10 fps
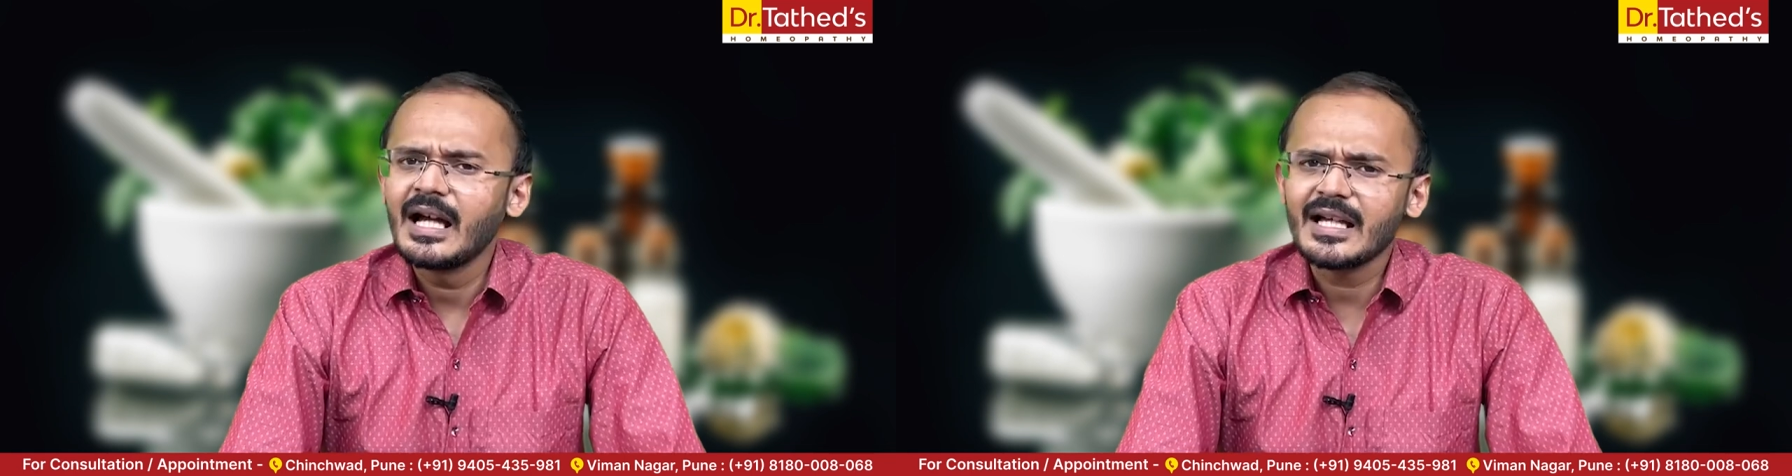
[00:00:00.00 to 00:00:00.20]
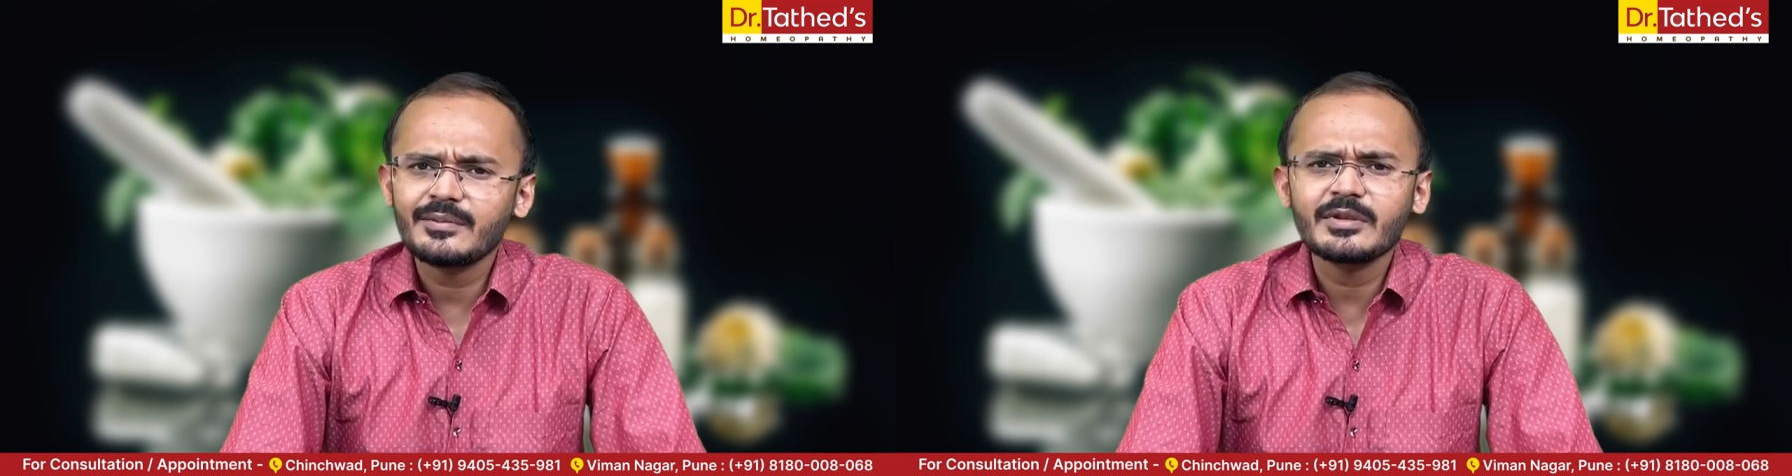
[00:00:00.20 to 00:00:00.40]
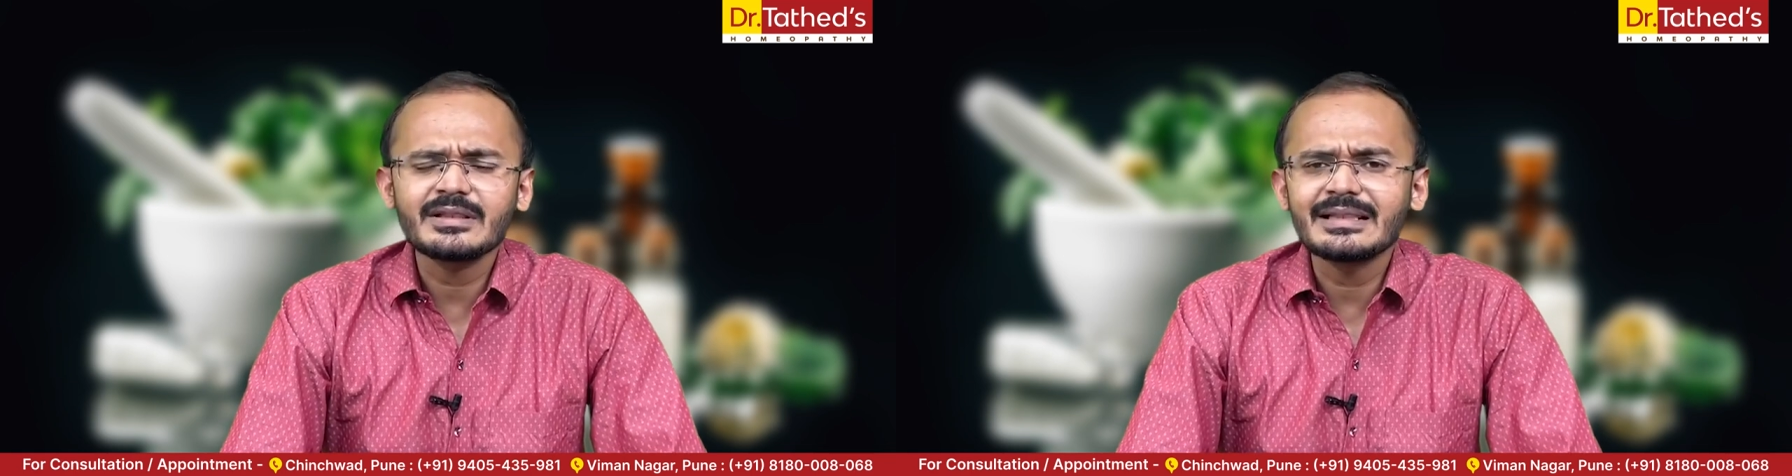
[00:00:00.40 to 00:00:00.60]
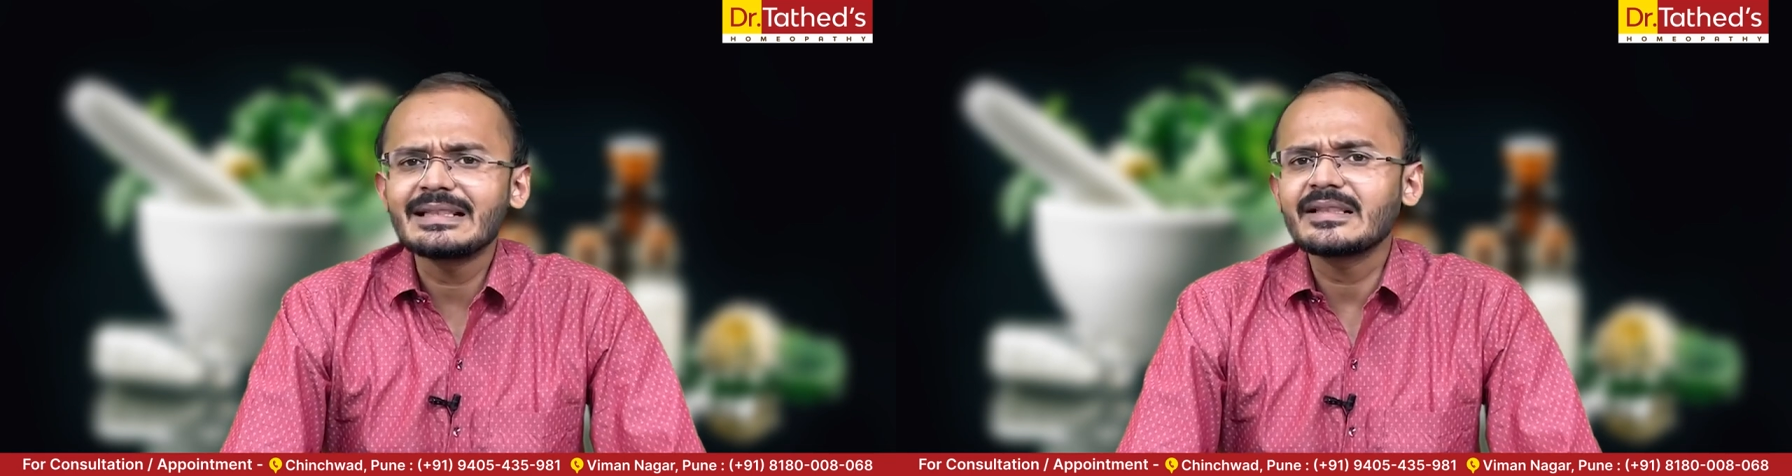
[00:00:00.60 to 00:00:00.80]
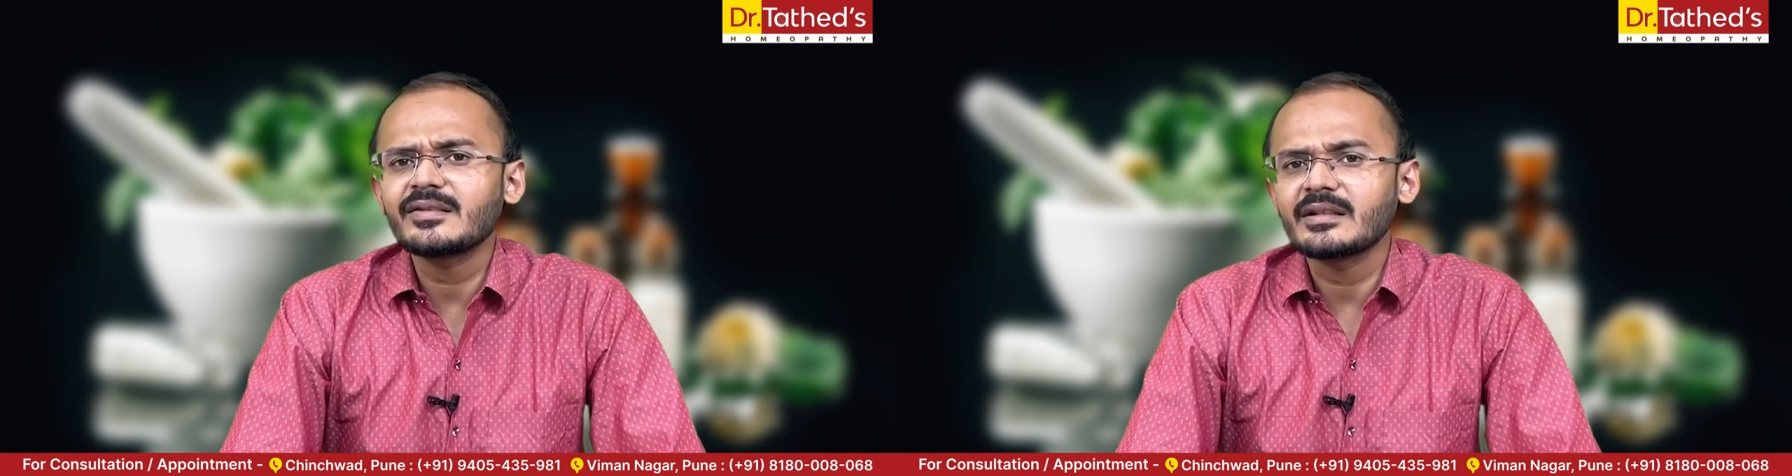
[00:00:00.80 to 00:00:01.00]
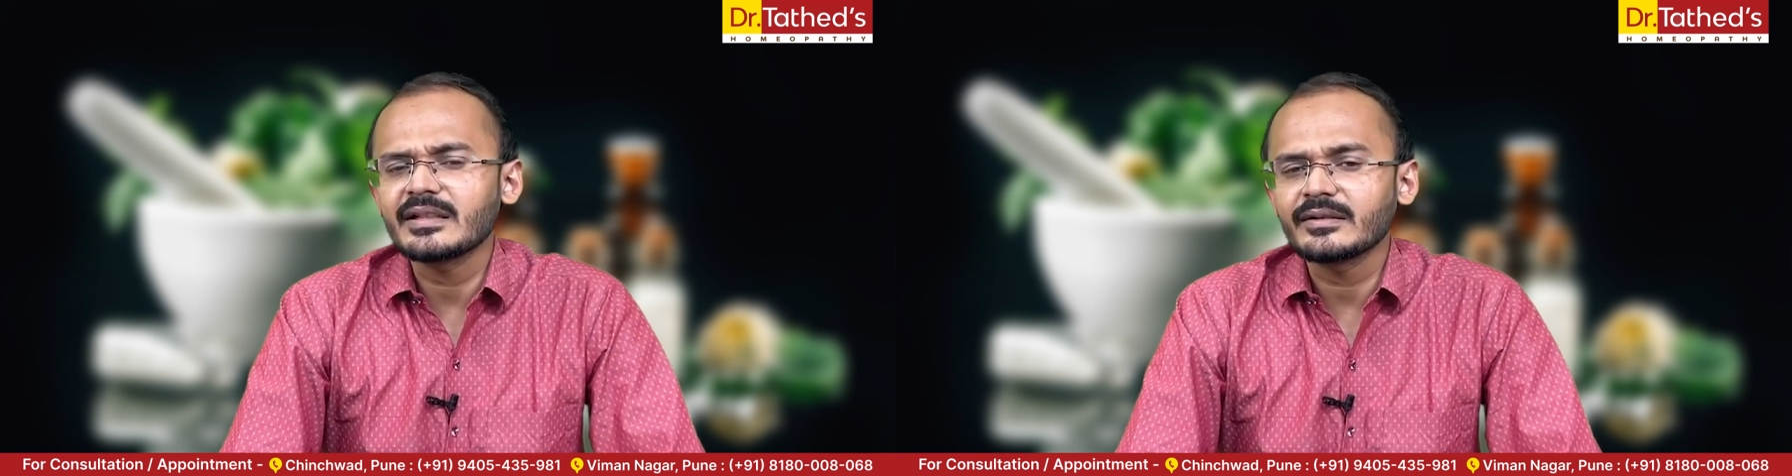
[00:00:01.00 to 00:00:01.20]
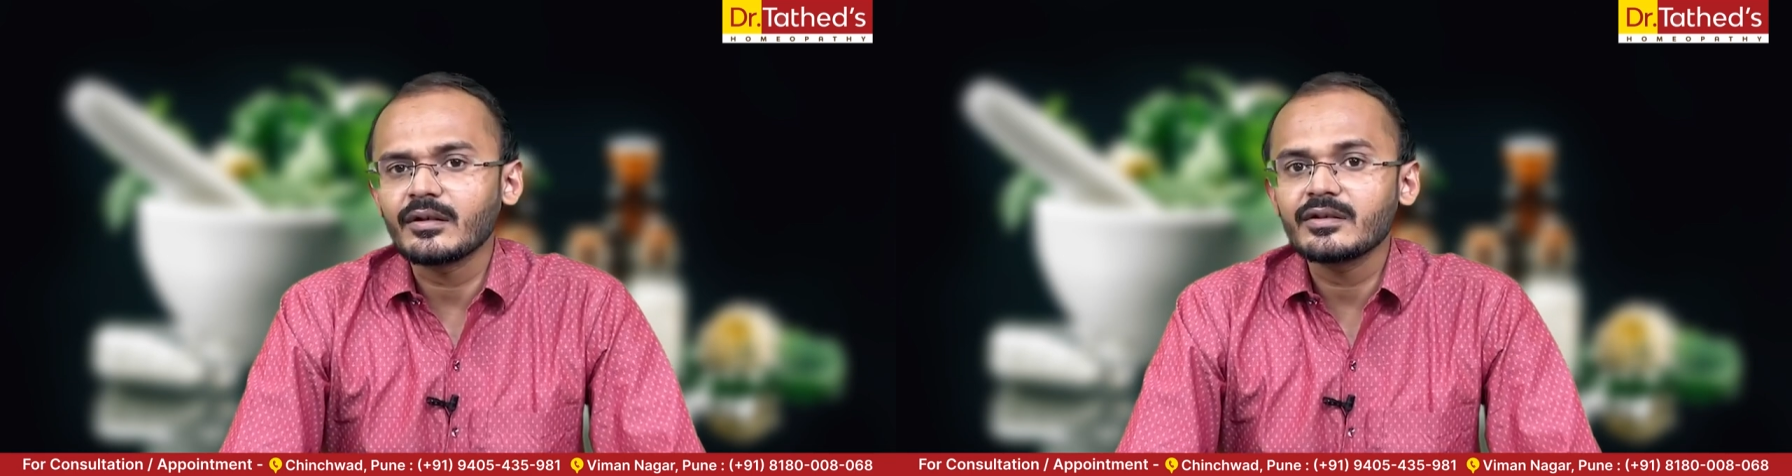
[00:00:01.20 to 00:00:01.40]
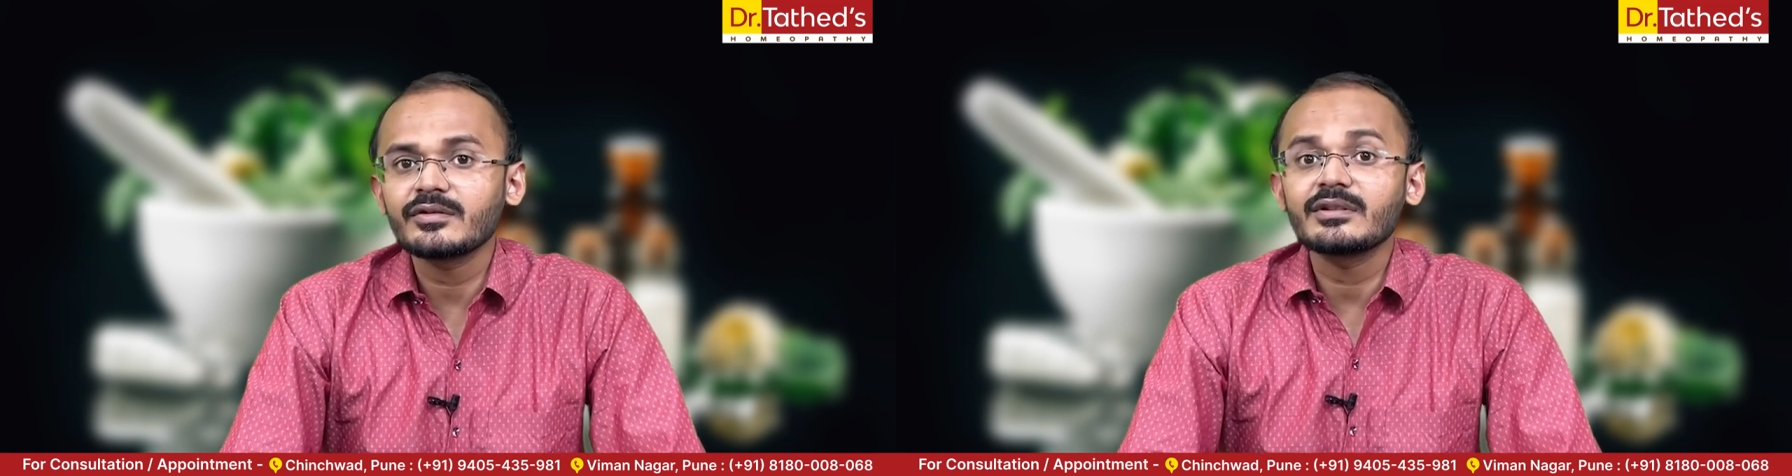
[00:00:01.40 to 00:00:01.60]
As per the latest studies,
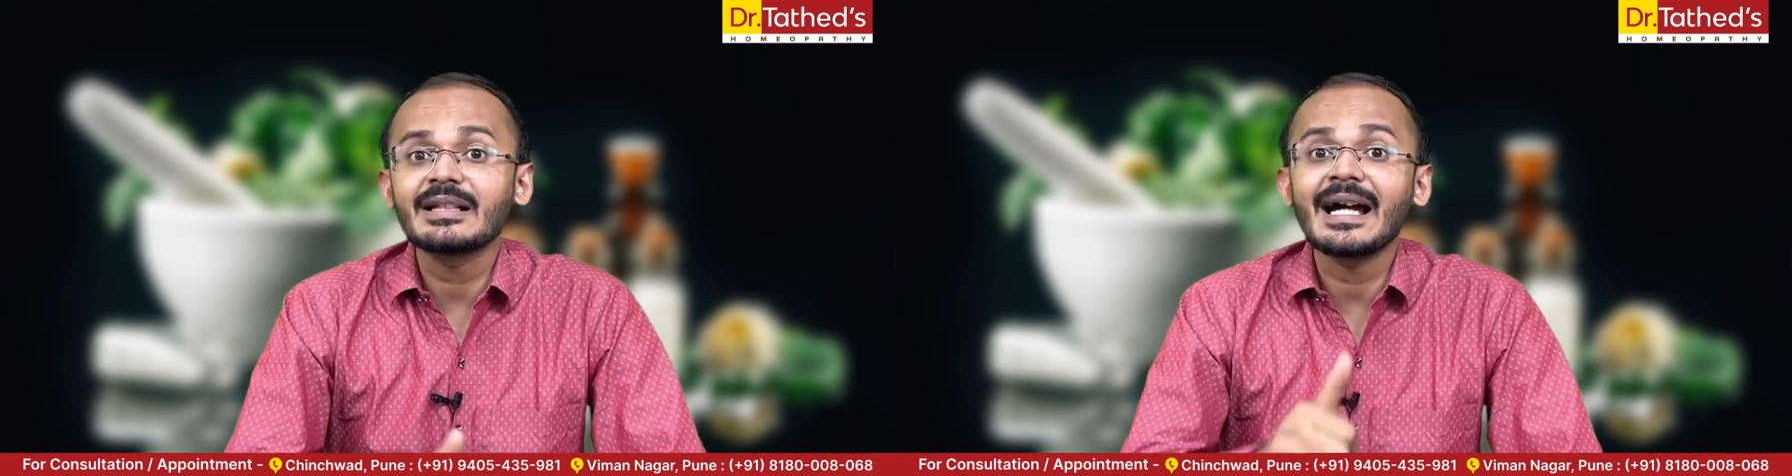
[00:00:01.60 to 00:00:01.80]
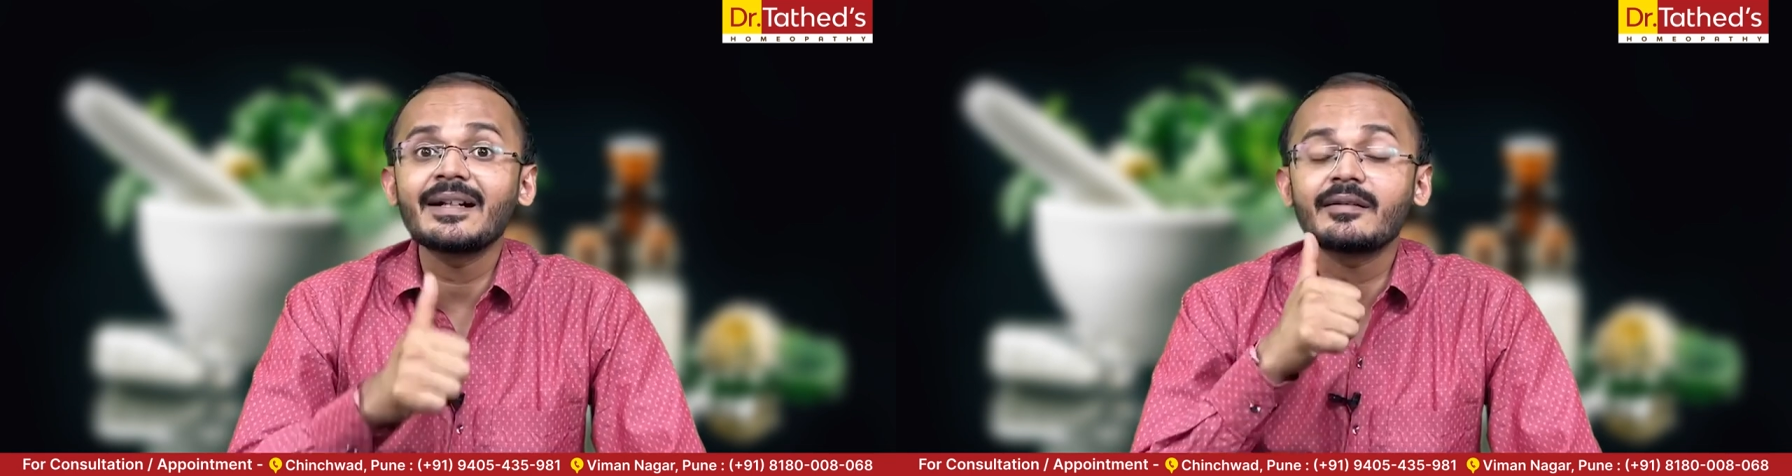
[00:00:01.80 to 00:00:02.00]
also the diet